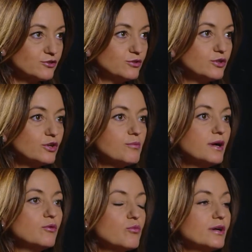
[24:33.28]
to
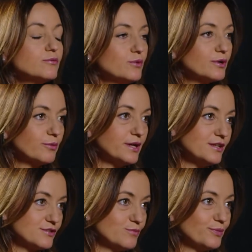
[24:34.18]
normal. What were we
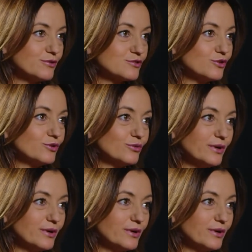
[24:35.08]
supposed to do?